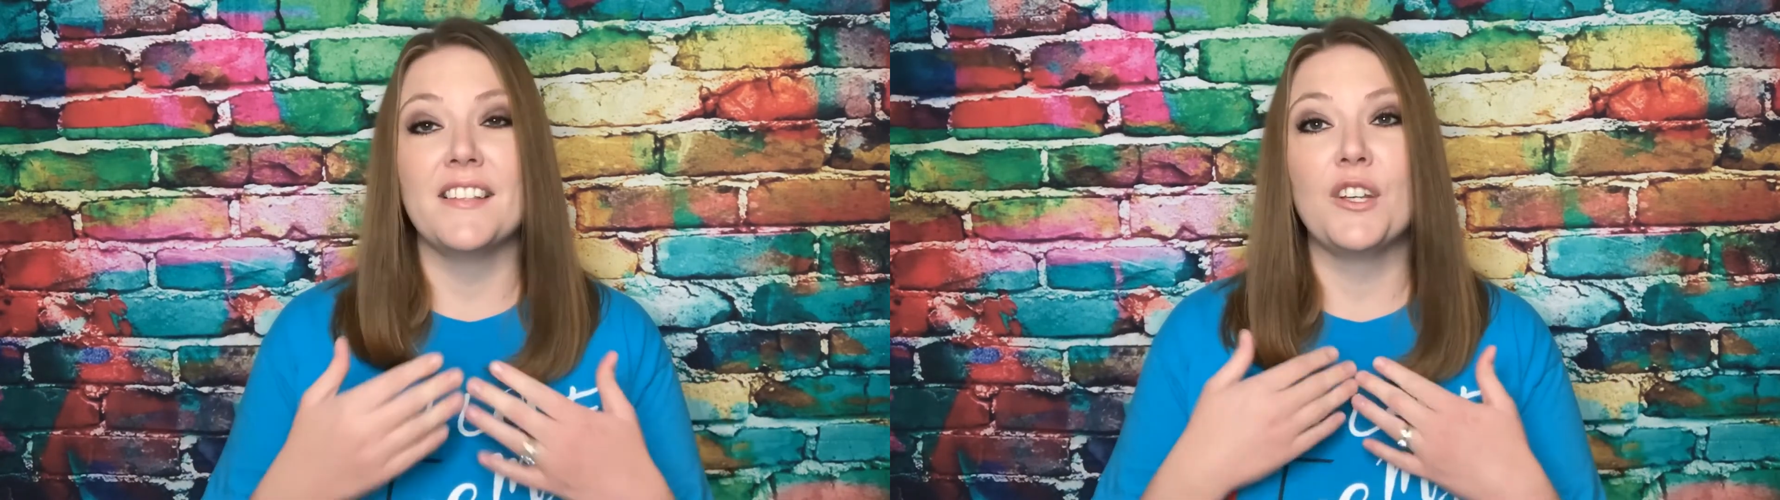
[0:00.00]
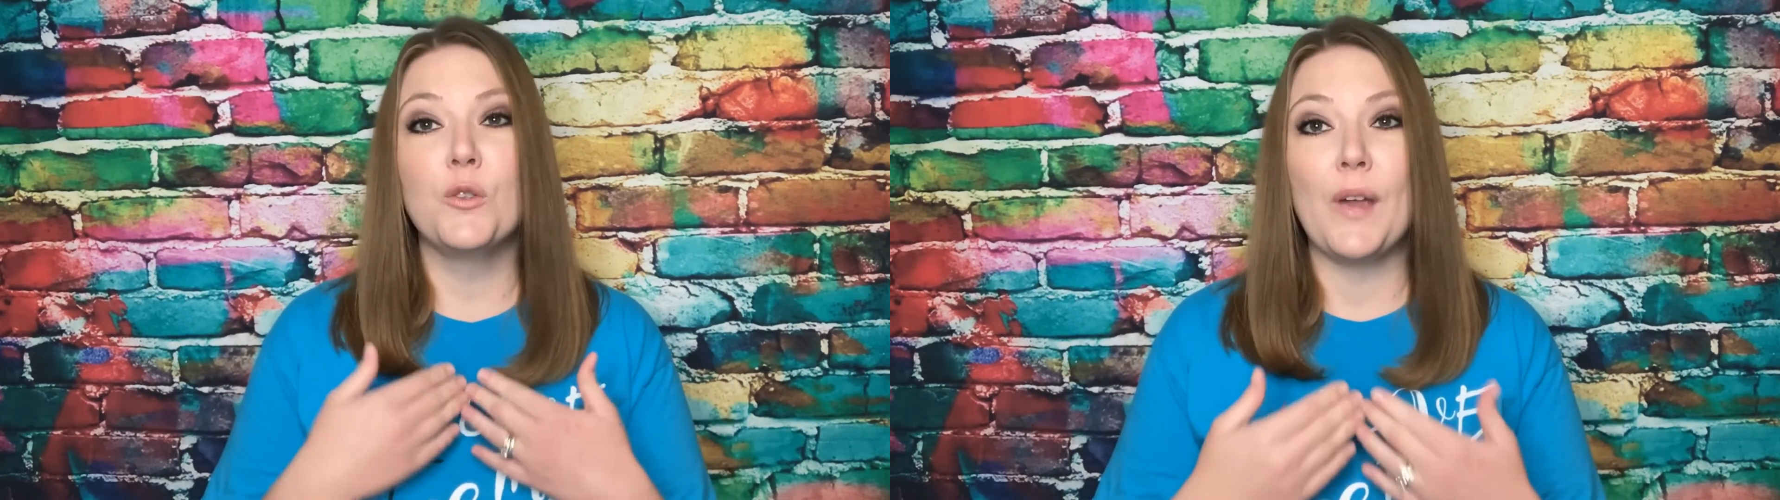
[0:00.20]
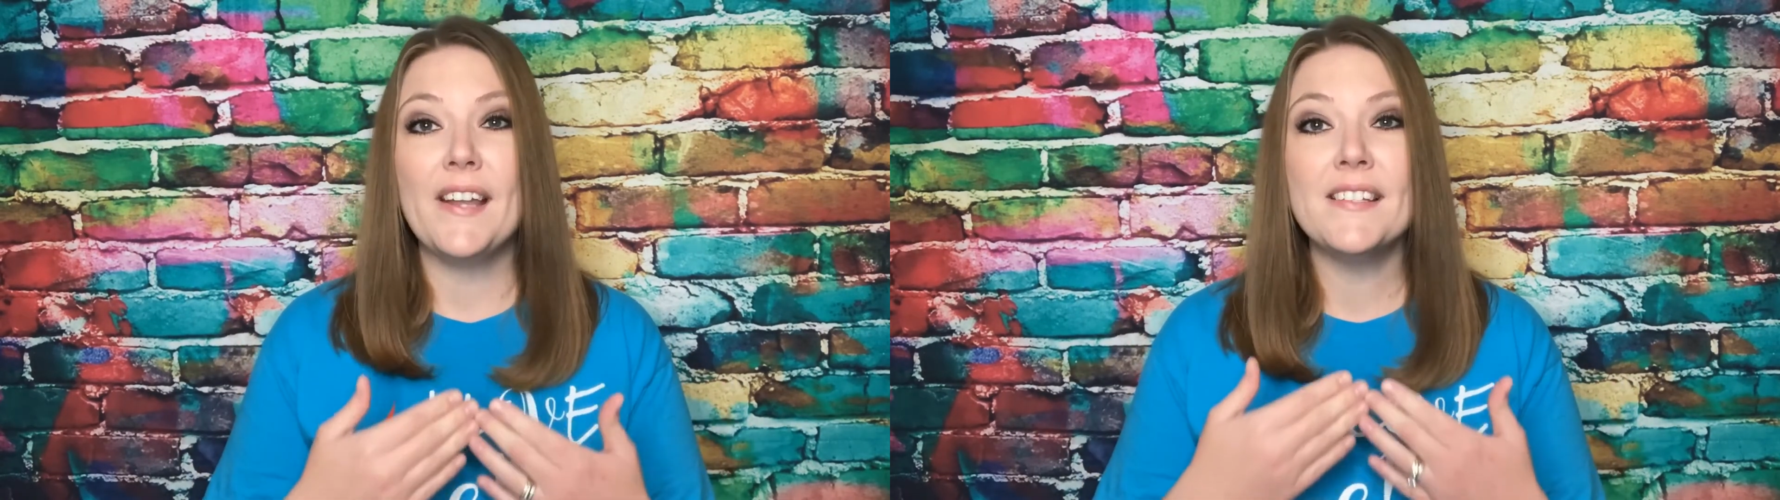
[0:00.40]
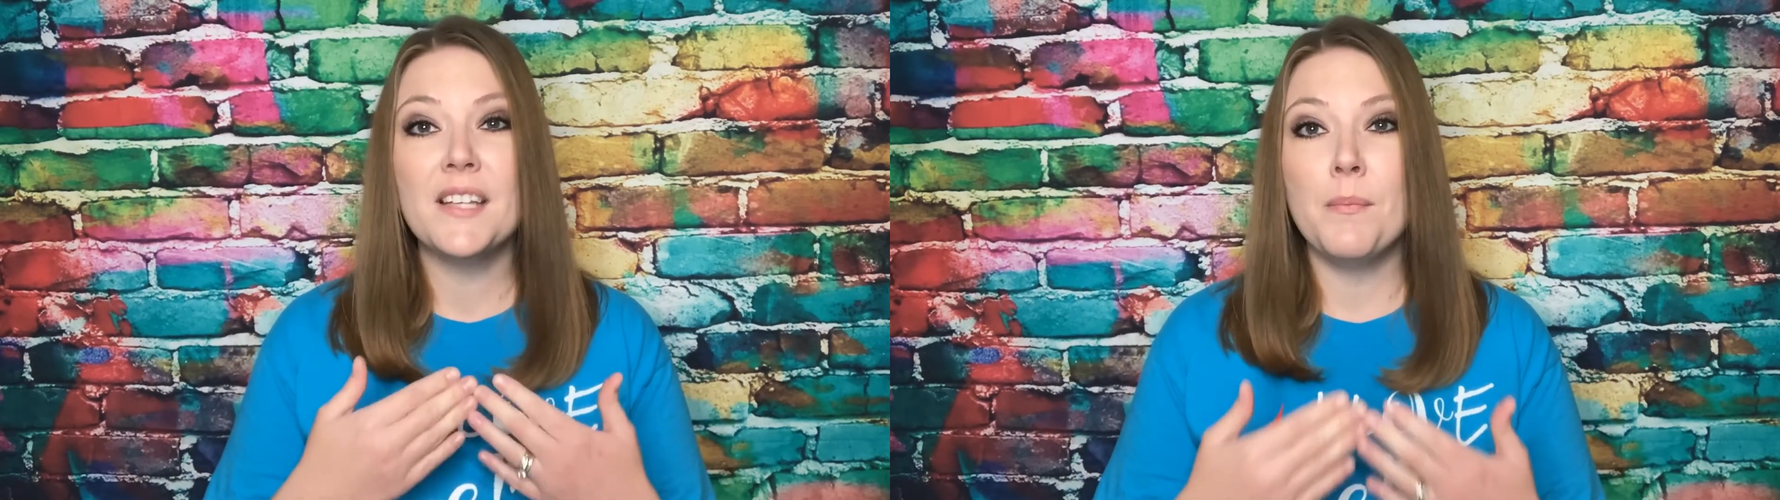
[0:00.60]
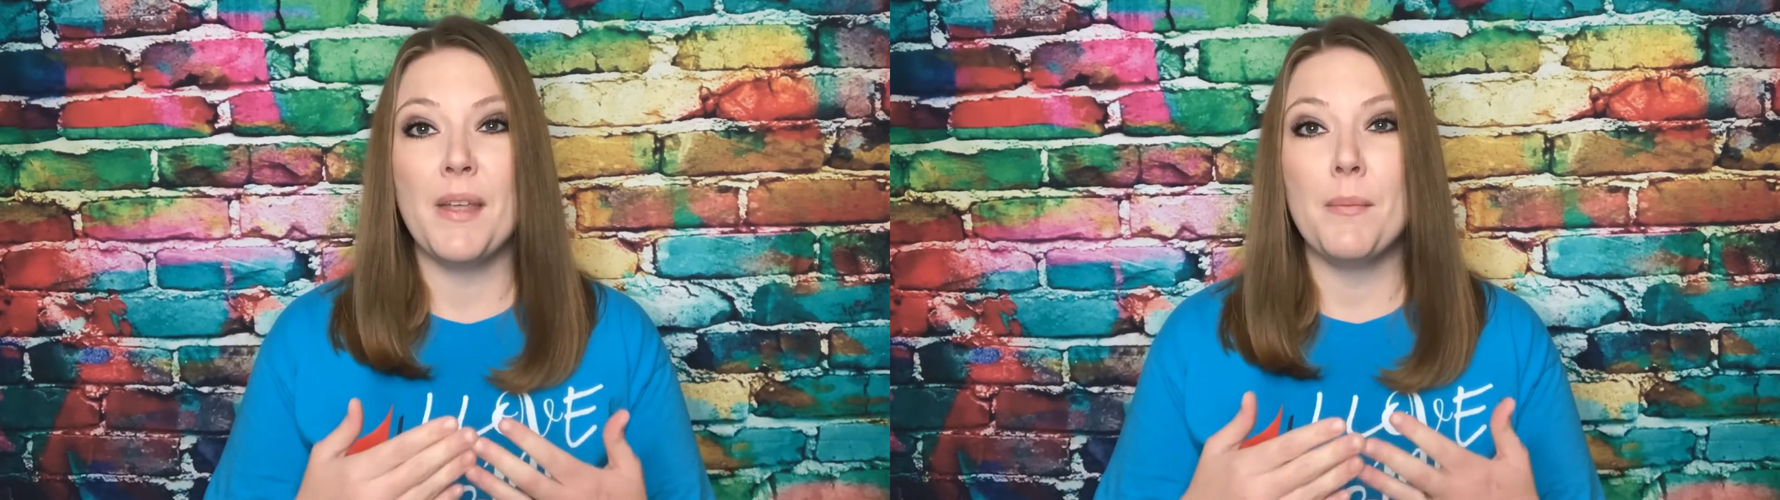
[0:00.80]
that the
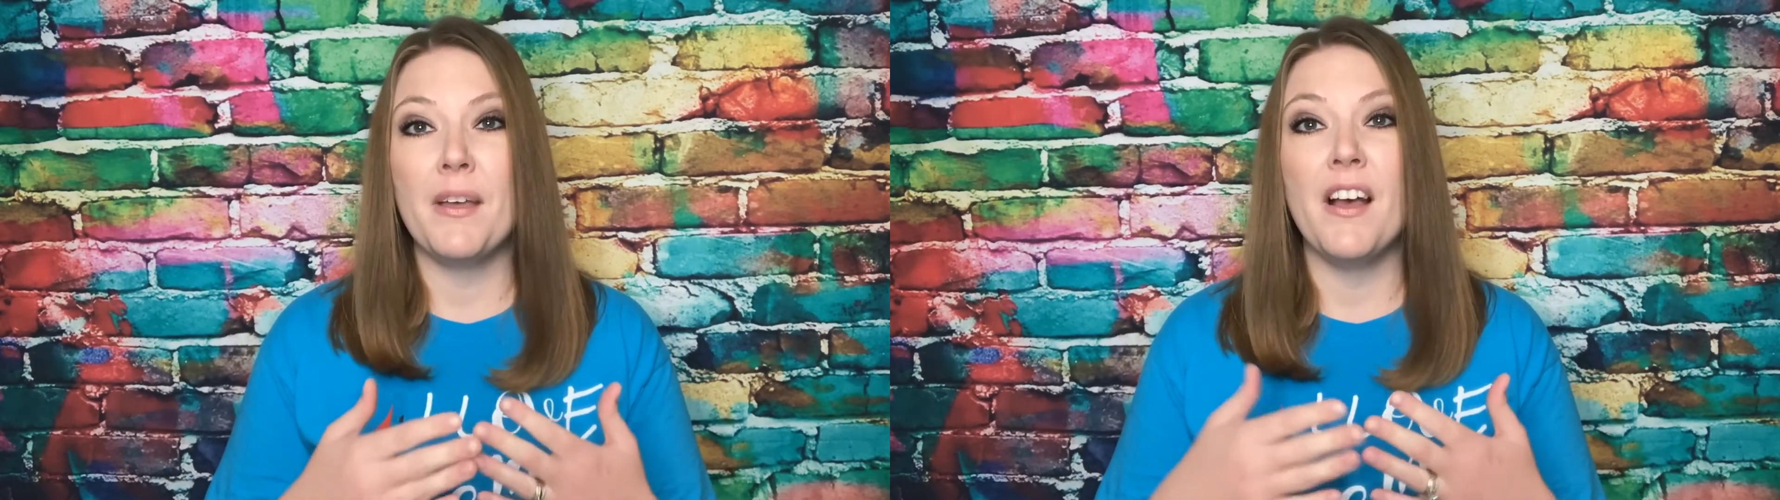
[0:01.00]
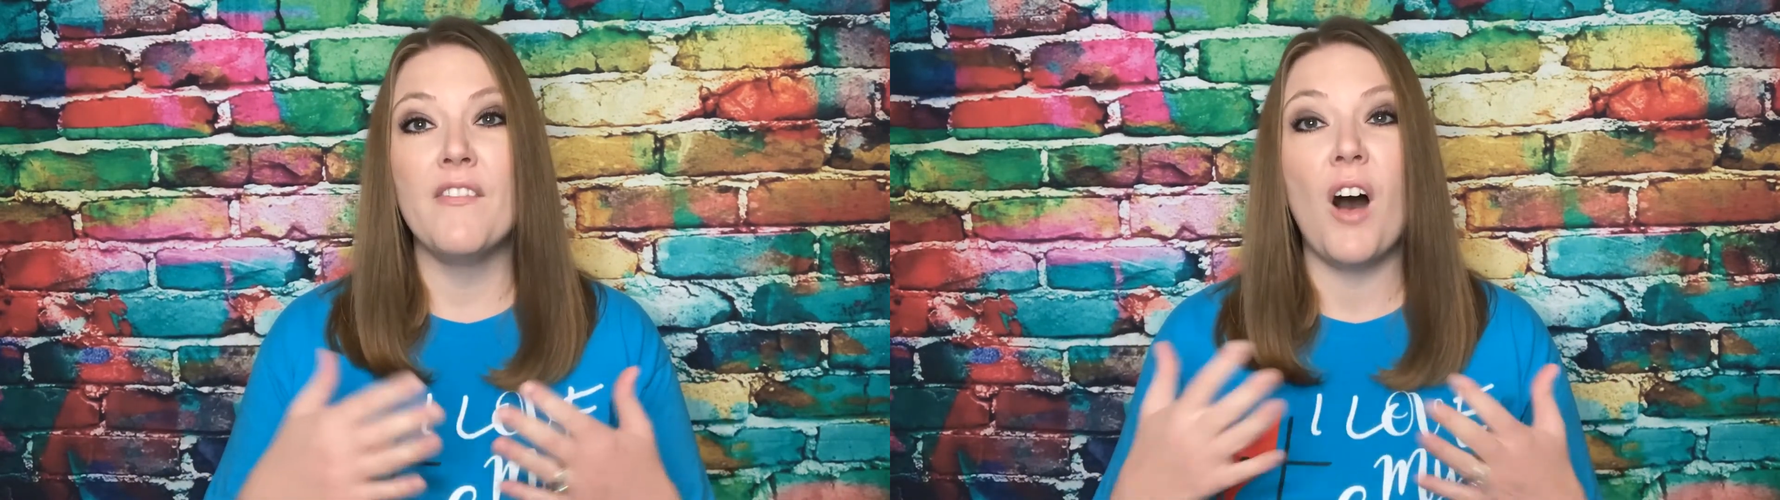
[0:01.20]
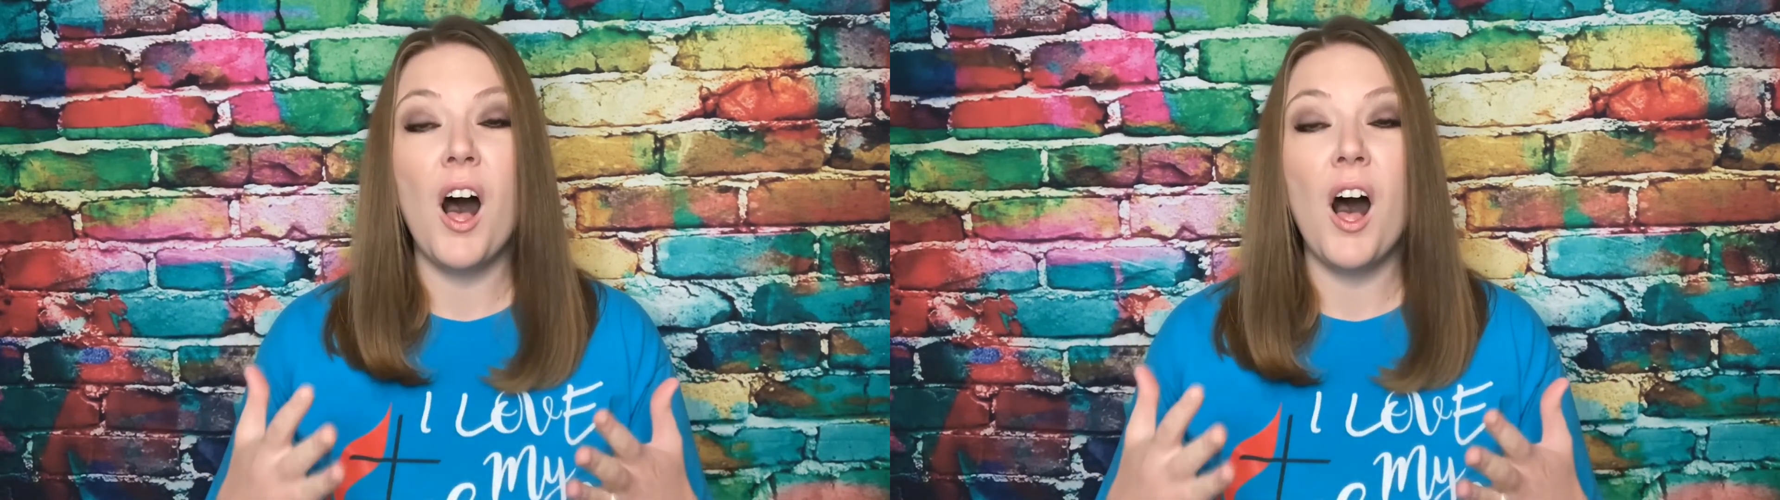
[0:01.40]
greatest commandment of